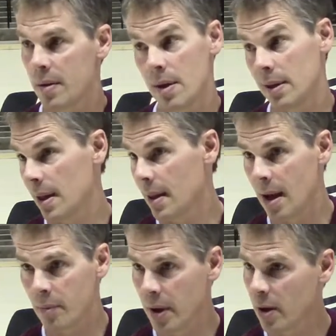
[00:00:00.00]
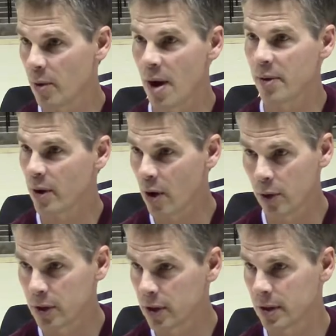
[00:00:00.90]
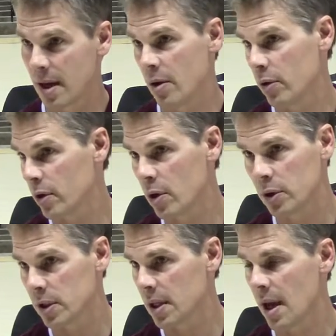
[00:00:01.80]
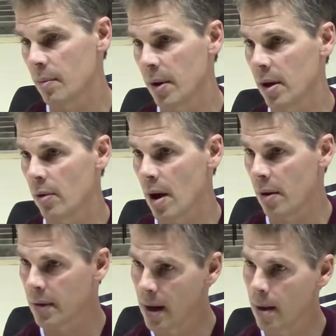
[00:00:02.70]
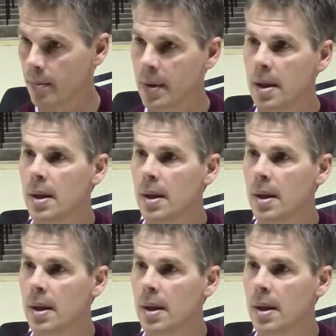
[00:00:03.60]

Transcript: I think they like being around the coaches. I know the coaches like being around them.